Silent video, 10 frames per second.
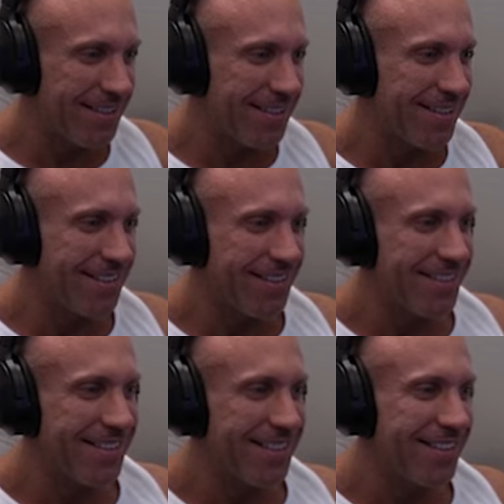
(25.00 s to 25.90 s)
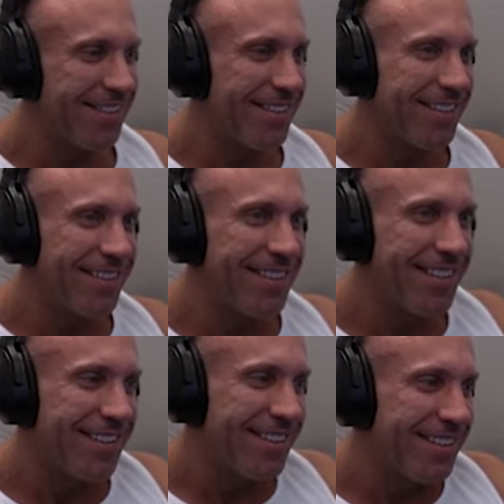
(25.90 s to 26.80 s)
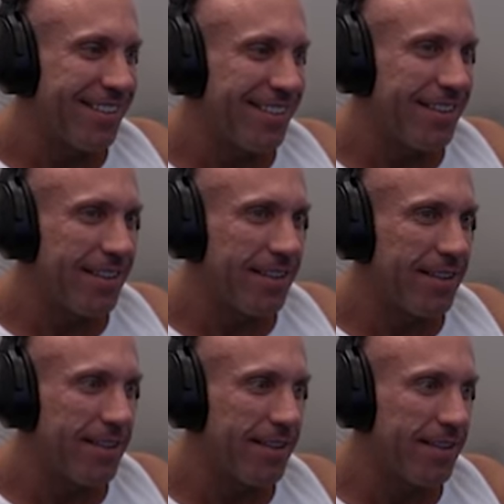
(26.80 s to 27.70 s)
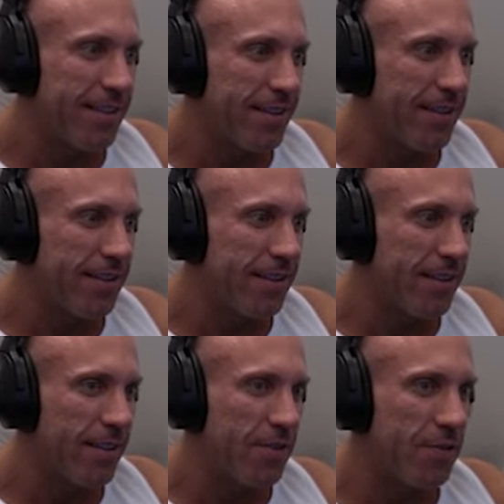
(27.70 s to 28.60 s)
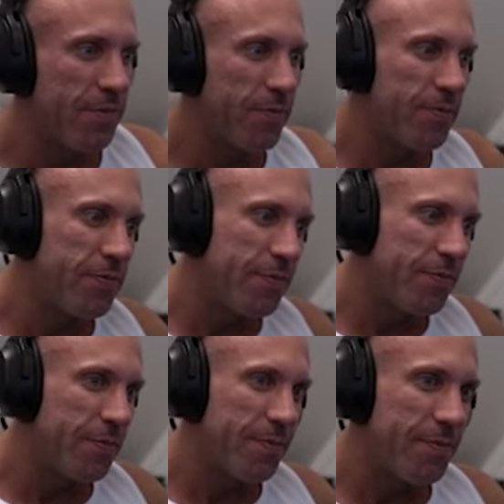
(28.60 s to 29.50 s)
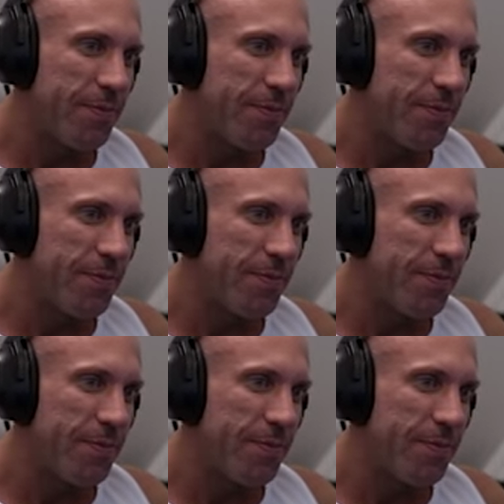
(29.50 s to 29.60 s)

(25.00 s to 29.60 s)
(silent)